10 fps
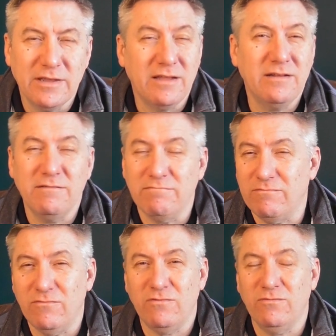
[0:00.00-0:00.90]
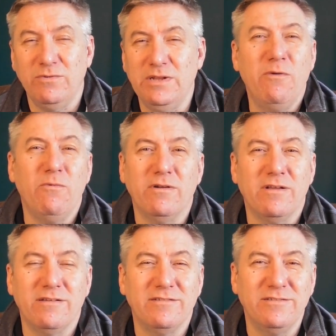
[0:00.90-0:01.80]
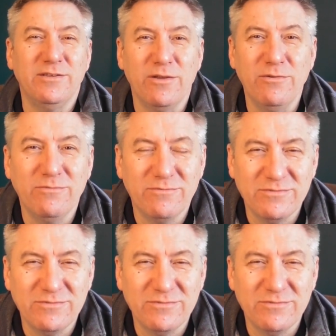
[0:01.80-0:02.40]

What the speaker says: And we don't want to,